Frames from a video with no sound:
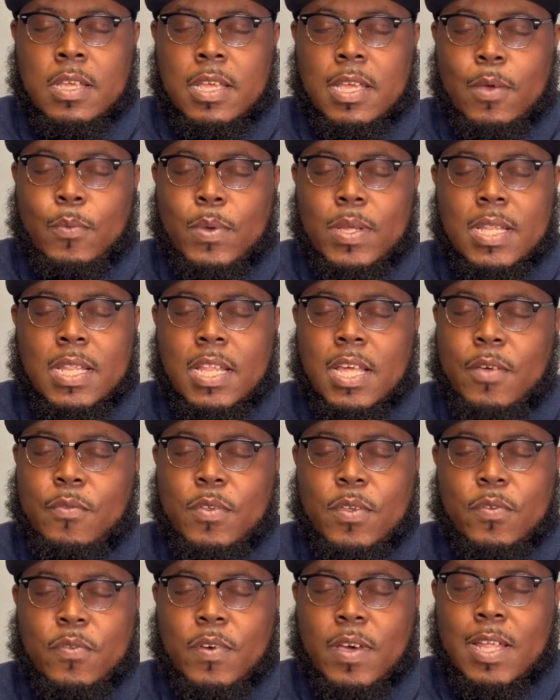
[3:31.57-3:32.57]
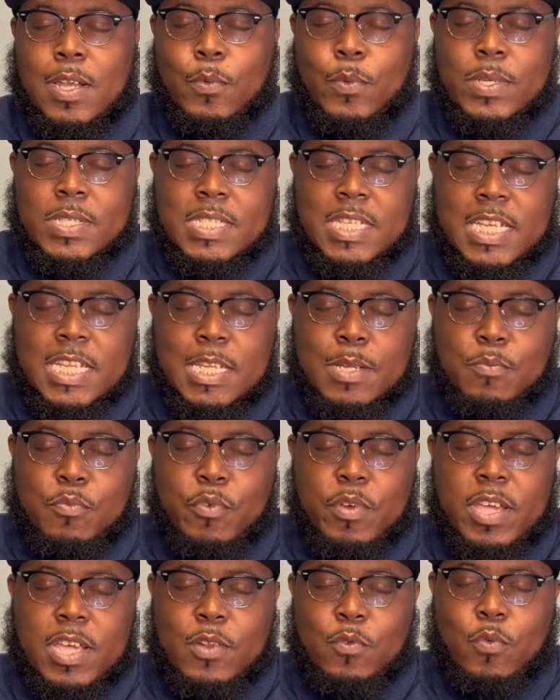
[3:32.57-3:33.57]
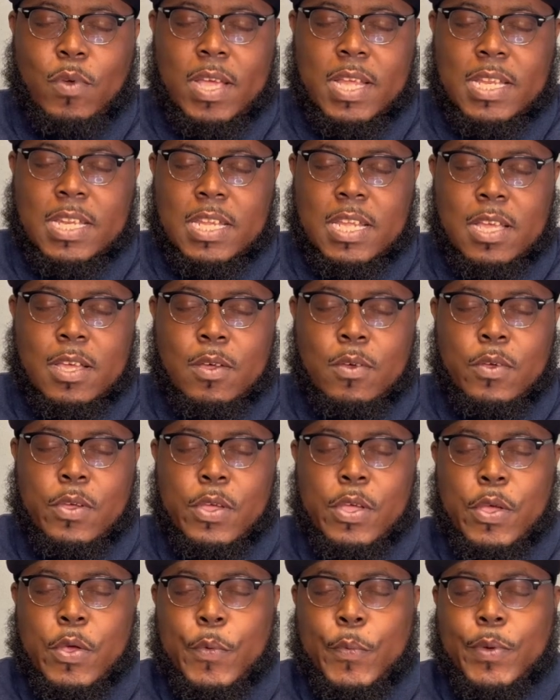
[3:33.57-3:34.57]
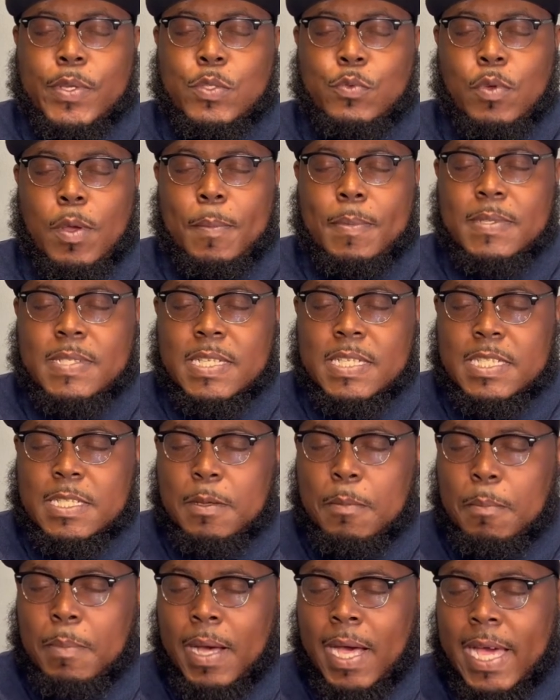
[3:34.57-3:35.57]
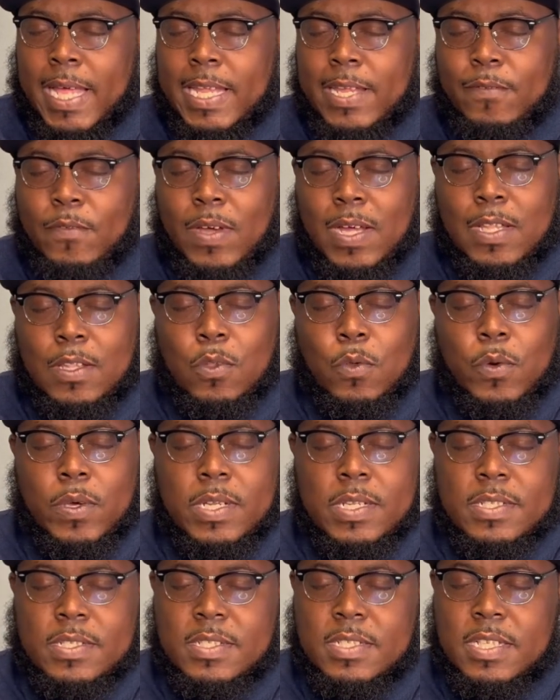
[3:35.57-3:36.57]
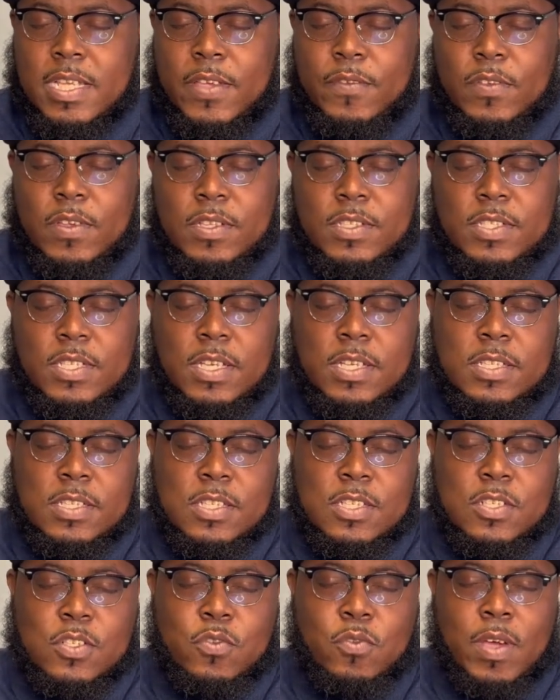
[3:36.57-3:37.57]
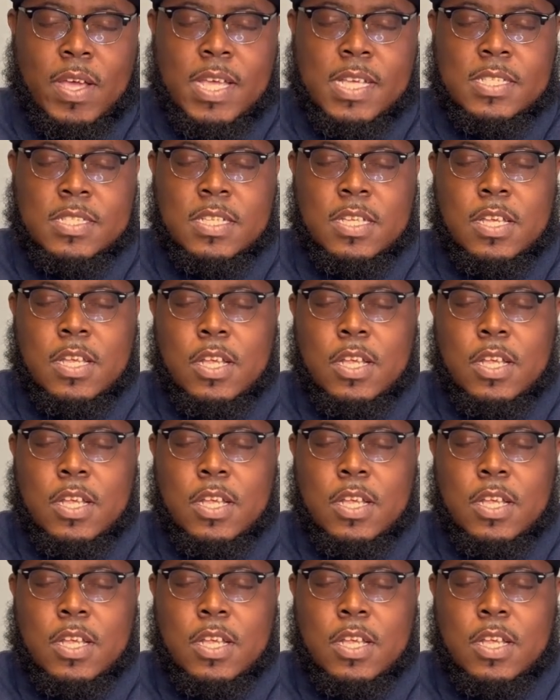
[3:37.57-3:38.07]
And we love you, Father. We take the bread right now, which represents the body of our Lord and Savior, Jesus Christ.